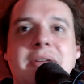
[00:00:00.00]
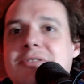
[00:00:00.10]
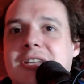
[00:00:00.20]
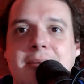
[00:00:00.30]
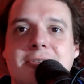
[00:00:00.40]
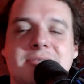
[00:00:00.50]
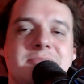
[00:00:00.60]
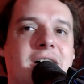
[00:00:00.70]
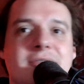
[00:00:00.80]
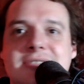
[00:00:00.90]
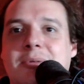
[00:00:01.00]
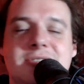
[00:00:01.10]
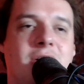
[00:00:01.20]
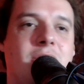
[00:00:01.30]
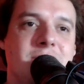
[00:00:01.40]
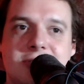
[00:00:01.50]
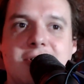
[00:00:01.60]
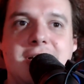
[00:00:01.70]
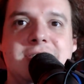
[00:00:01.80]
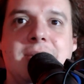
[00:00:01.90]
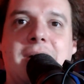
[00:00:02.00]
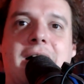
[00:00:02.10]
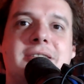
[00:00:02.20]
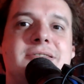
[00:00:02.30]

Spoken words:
Even the numbers themselves, I wasn't always crazy about it.